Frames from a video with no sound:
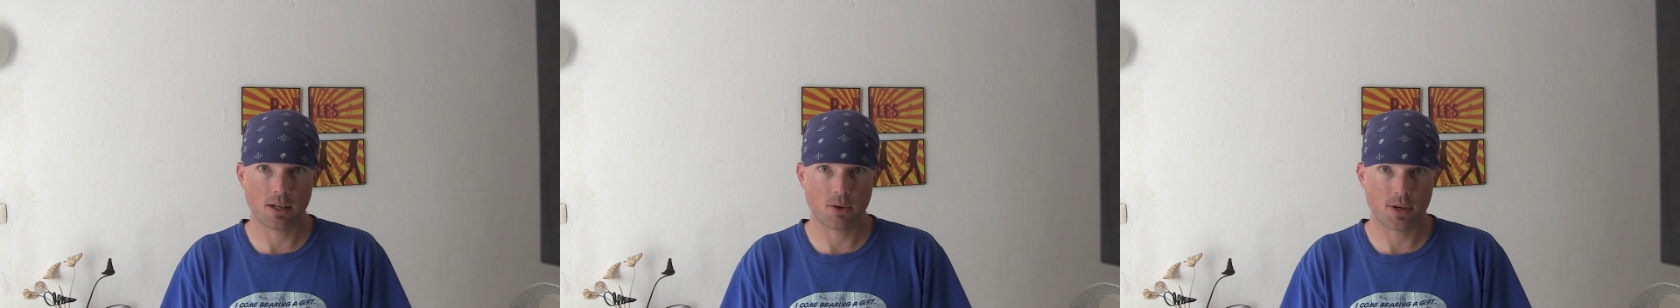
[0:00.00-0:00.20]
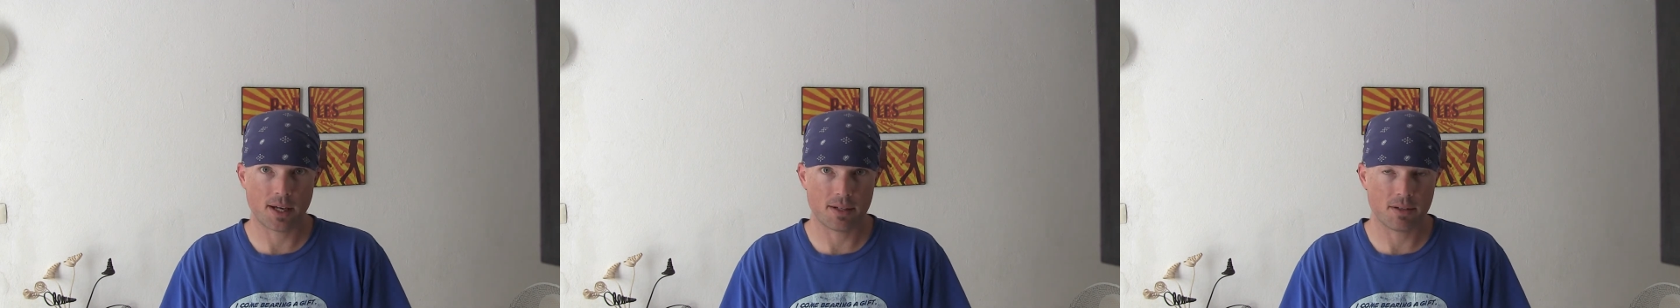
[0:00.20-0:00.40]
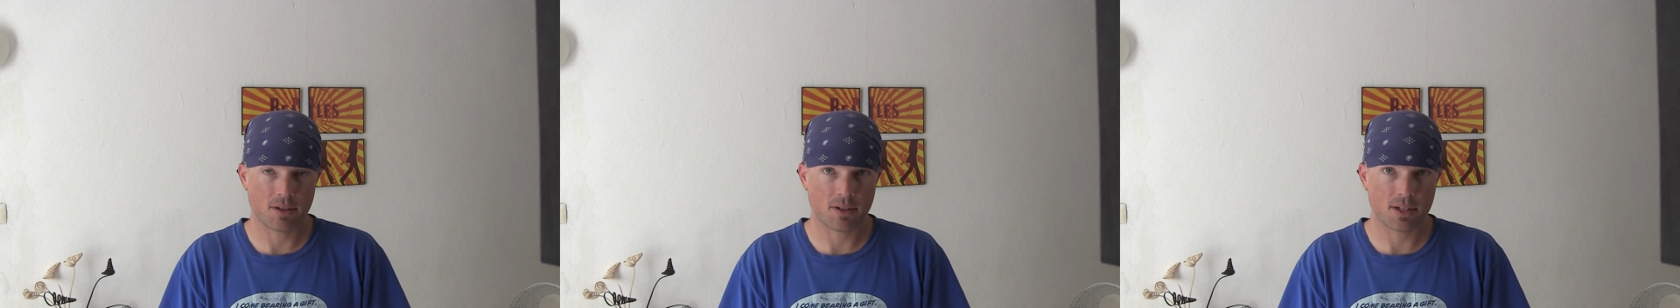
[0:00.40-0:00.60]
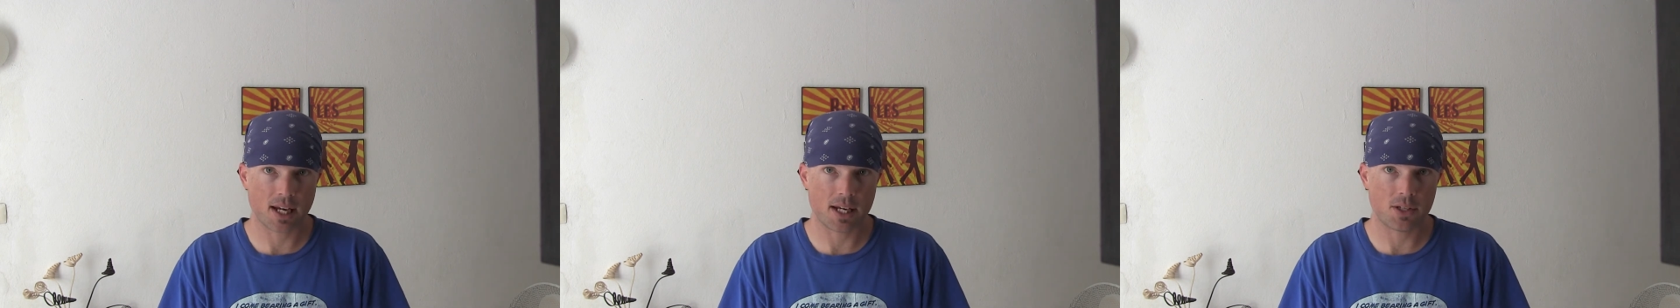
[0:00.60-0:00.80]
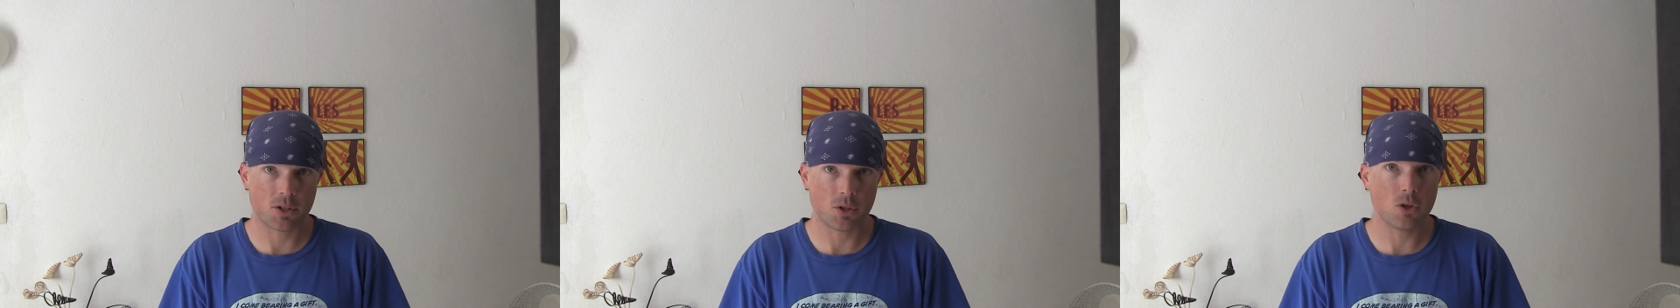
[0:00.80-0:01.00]
Go ahead and
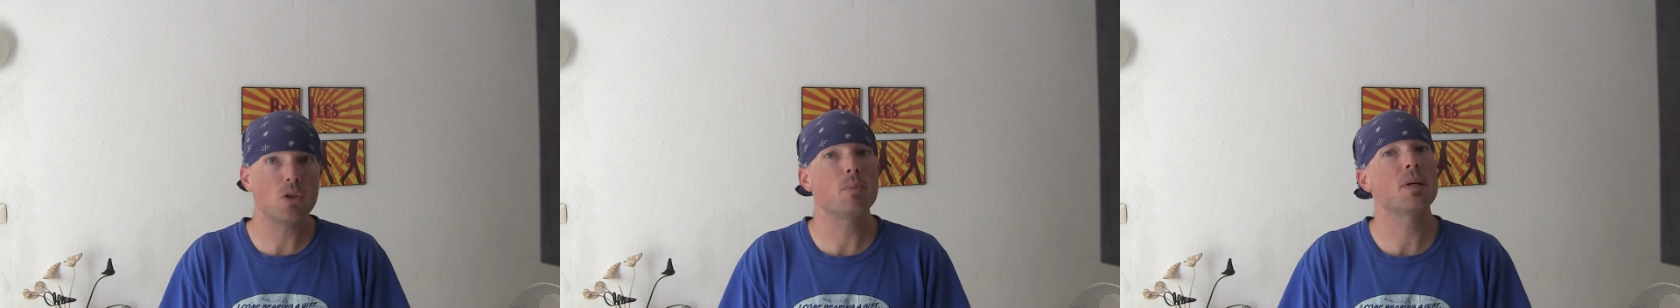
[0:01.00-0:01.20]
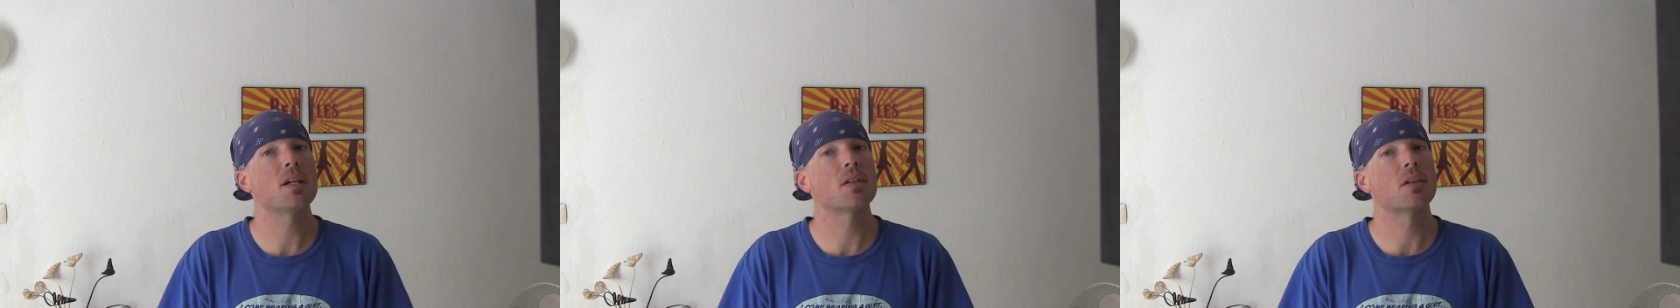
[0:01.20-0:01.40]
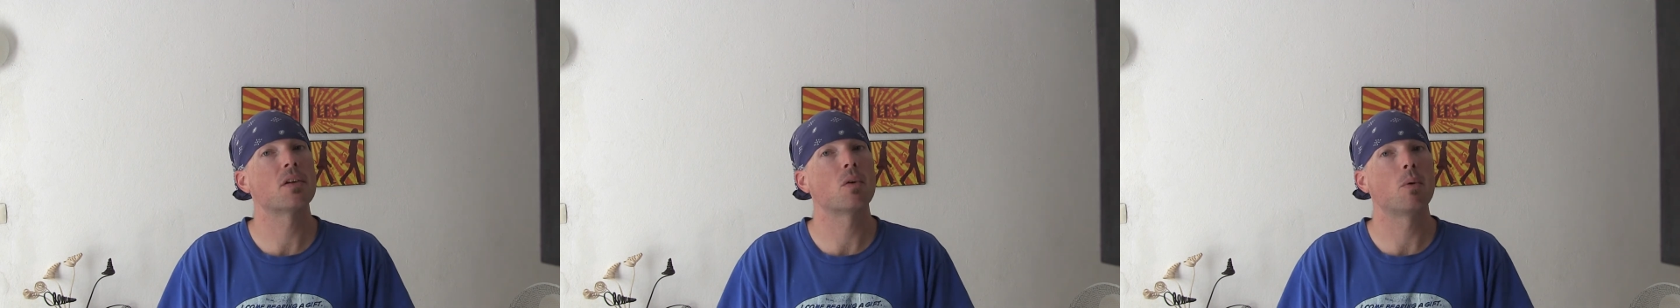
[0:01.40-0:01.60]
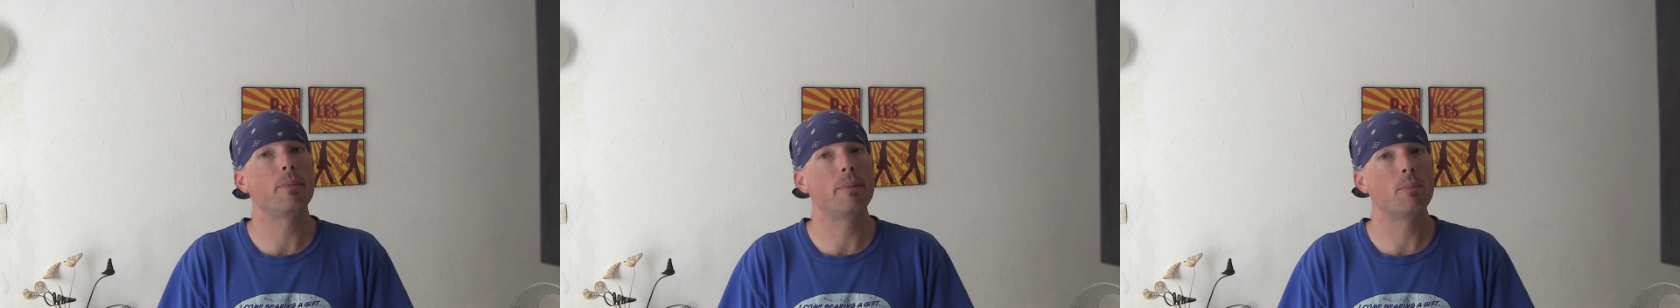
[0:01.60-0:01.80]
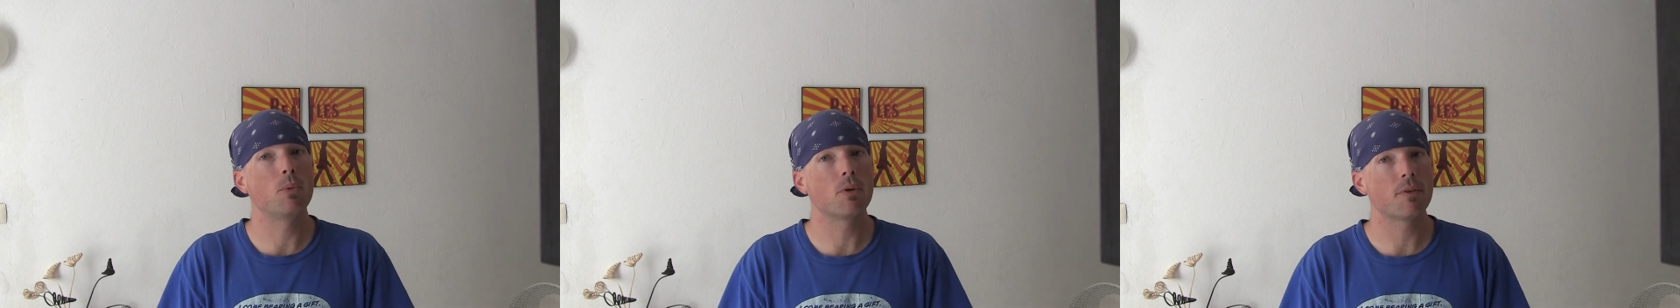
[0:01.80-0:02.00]
stay tuned, because there will
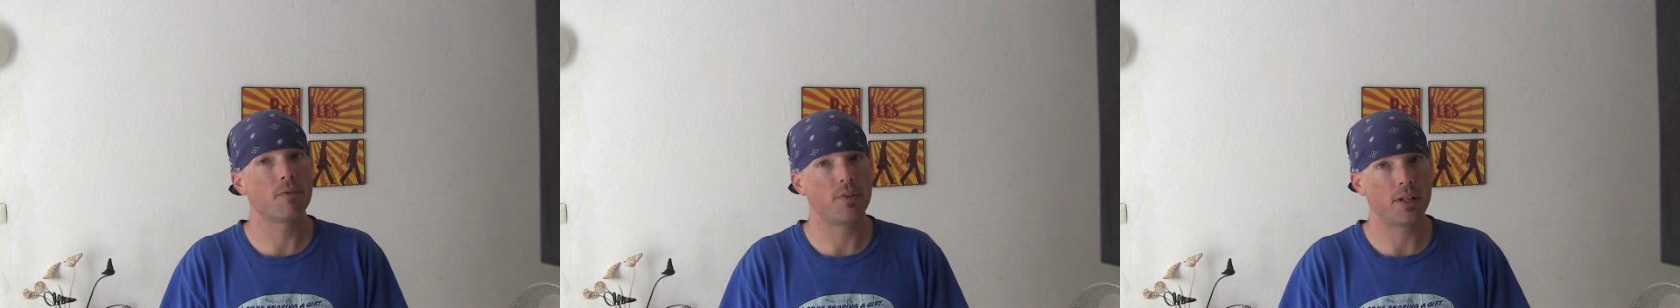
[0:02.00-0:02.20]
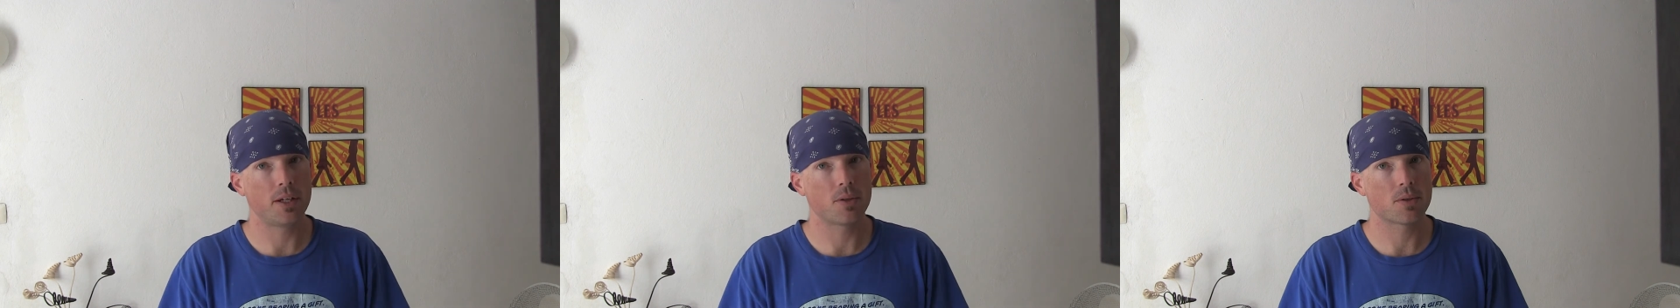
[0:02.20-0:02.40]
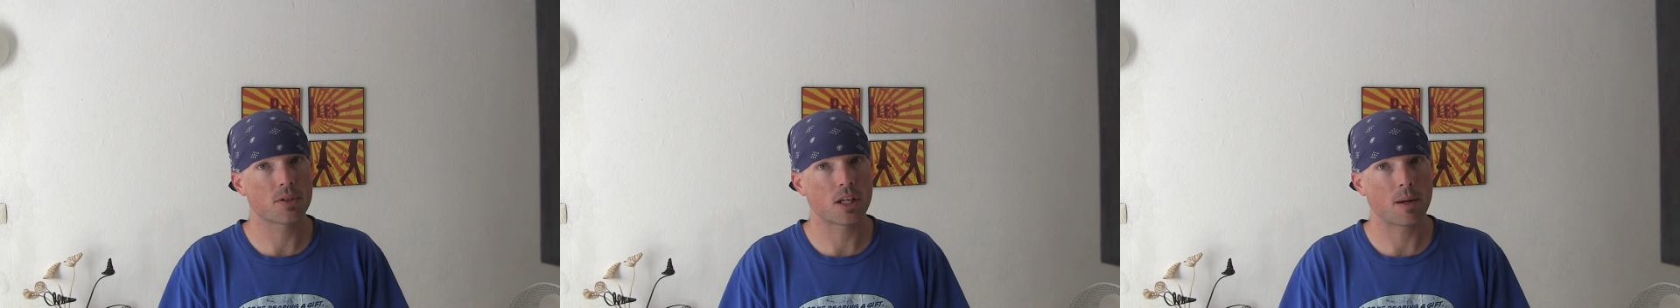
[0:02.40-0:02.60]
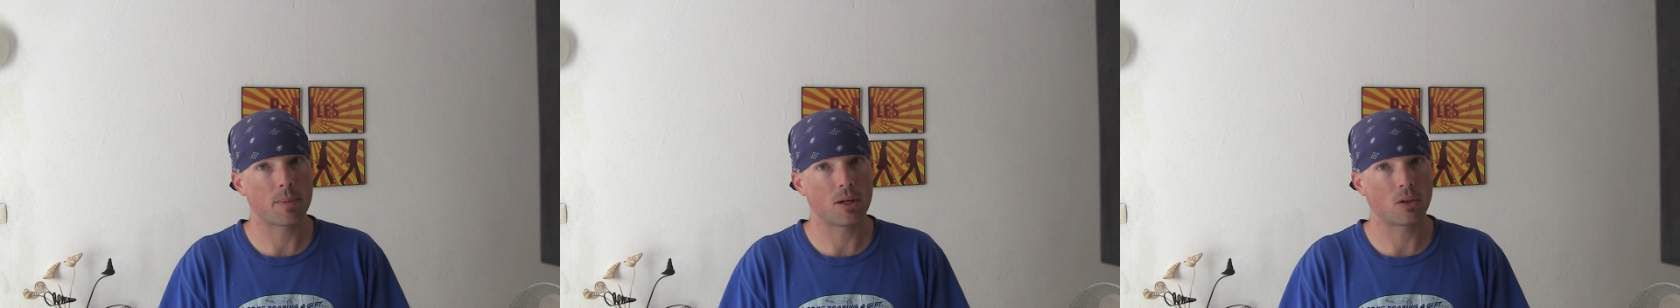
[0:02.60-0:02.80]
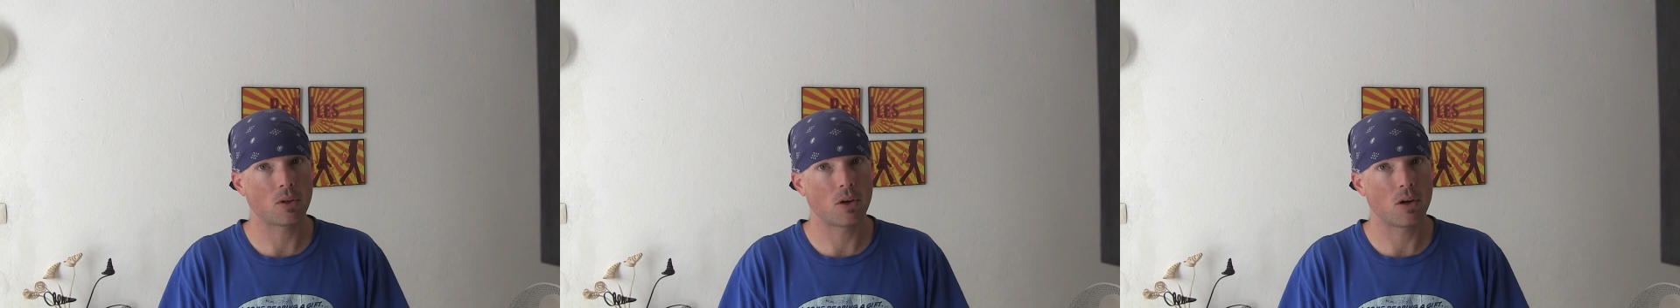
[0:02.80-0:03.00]
be more videos
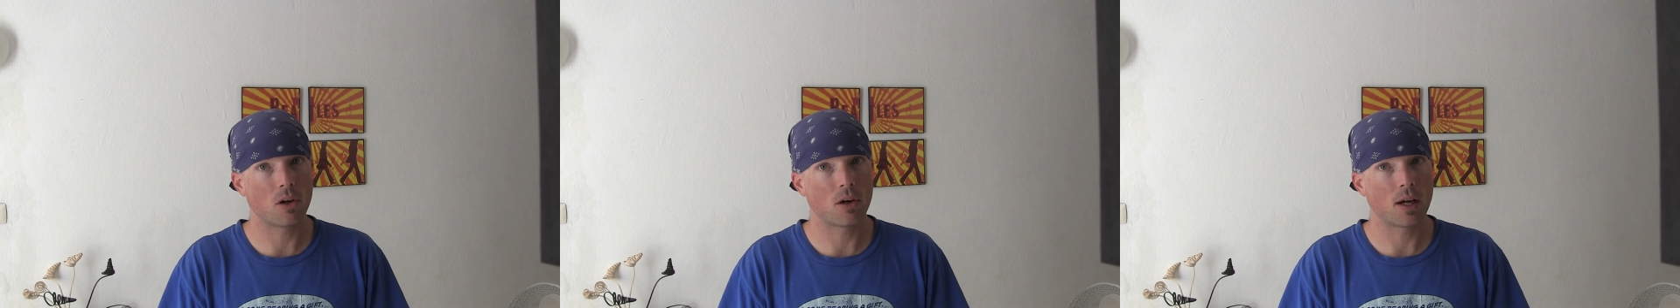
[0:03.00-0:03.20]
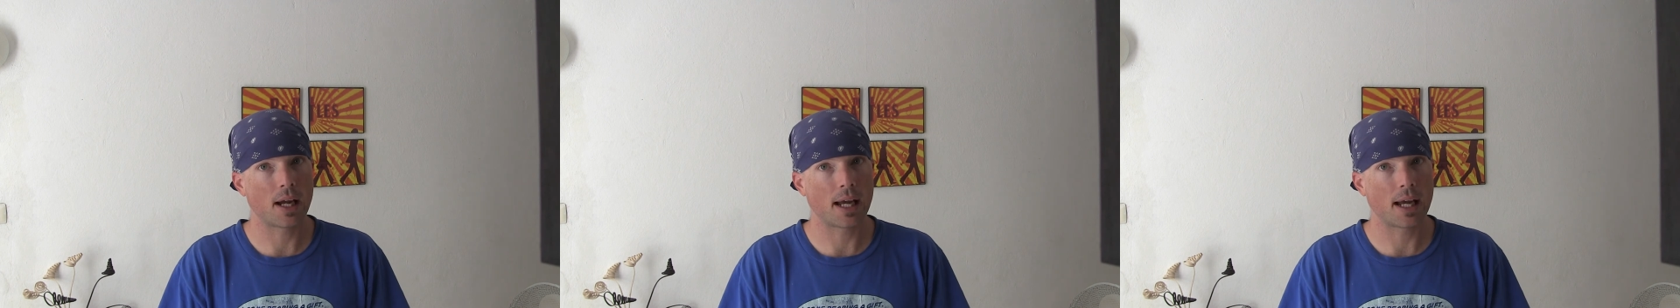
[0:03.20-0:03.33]
coming along